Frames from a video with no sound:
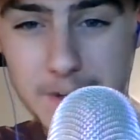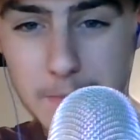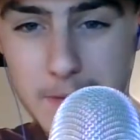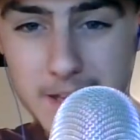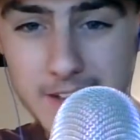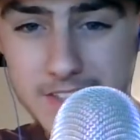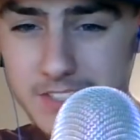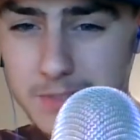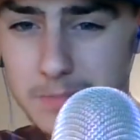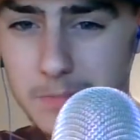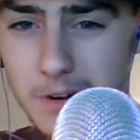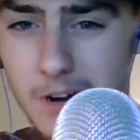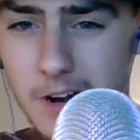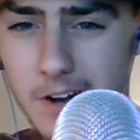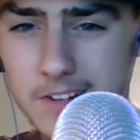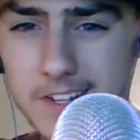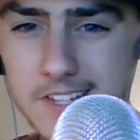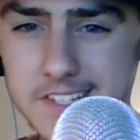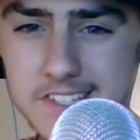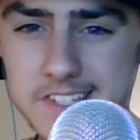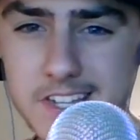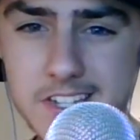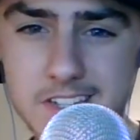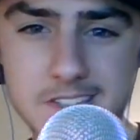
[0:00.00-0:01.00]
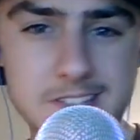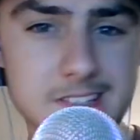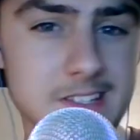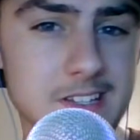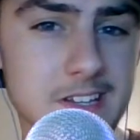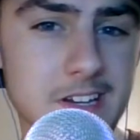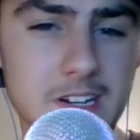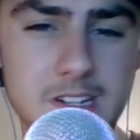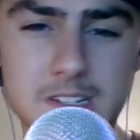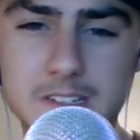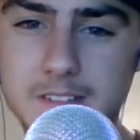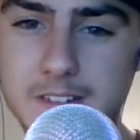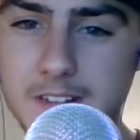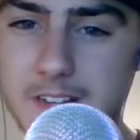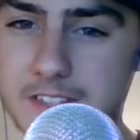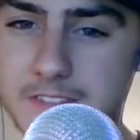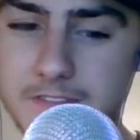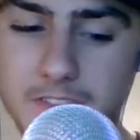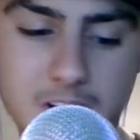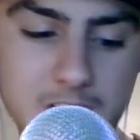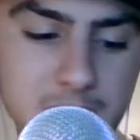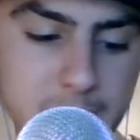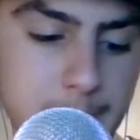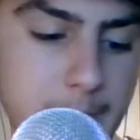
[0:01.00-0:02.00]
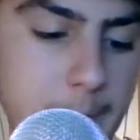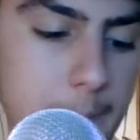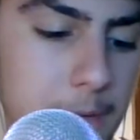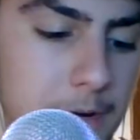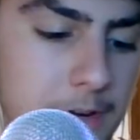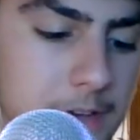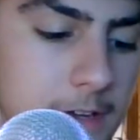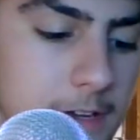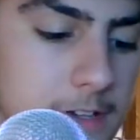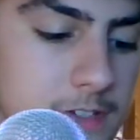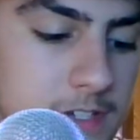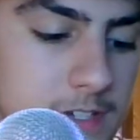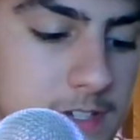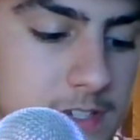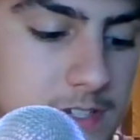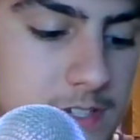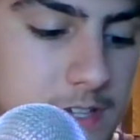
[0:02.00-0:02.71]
make some hard decisions here as far as my predictions